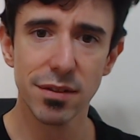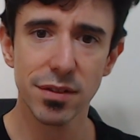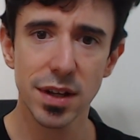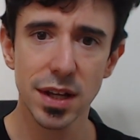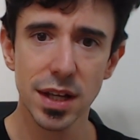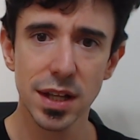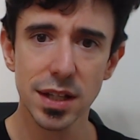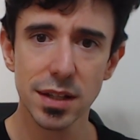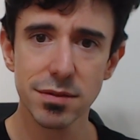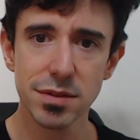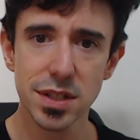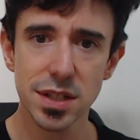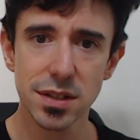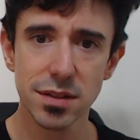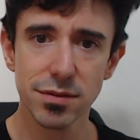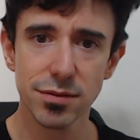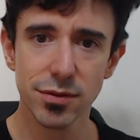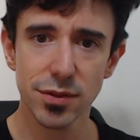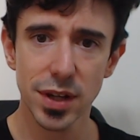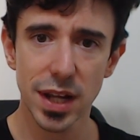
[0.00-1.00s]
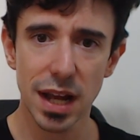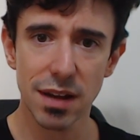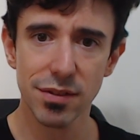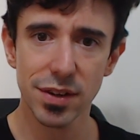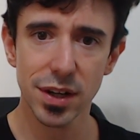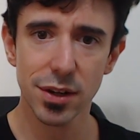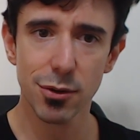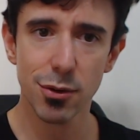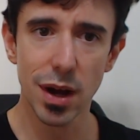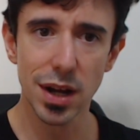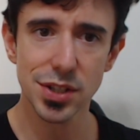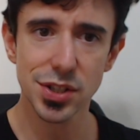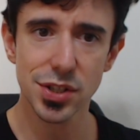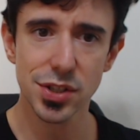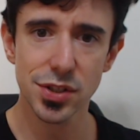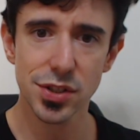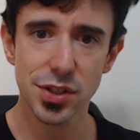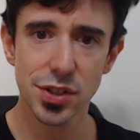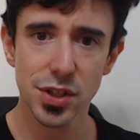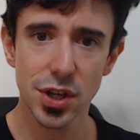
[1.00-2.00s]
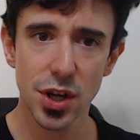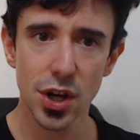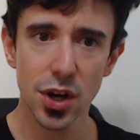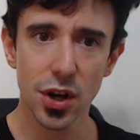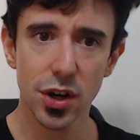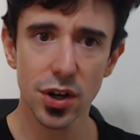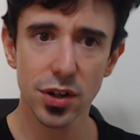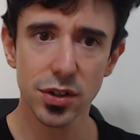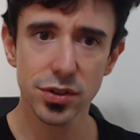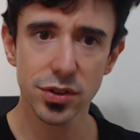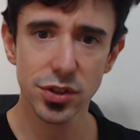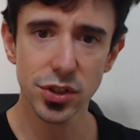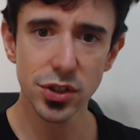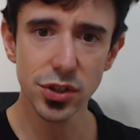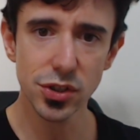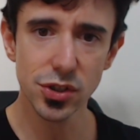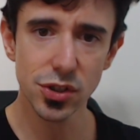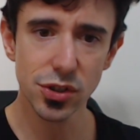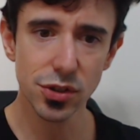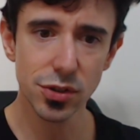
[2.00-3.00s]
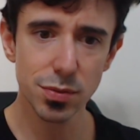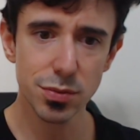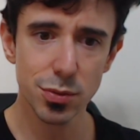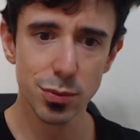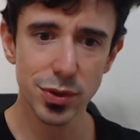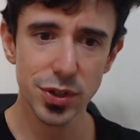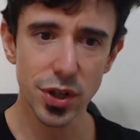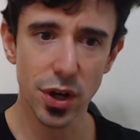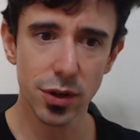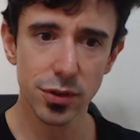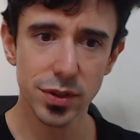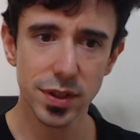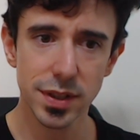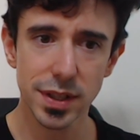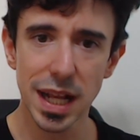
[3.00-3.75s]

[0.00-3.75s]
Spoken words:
Let me see if we have any questions on the YouTubes. We don't.